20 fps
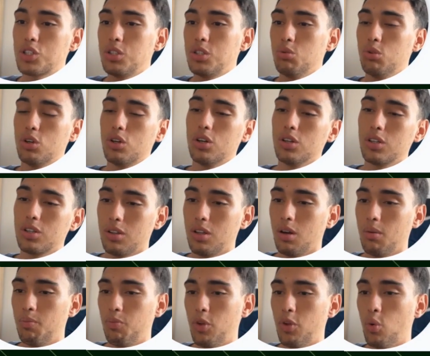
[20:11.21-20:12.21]
She will cook,
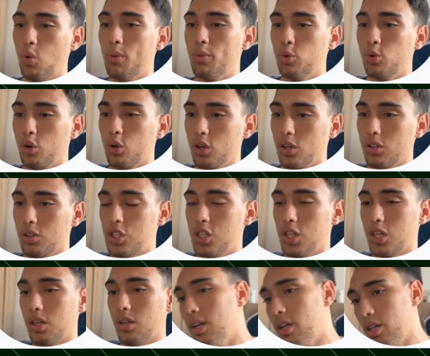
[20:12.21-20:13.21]
the woman will cook the
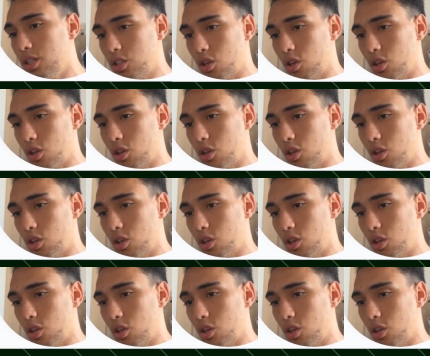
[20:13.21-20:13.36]
chicken.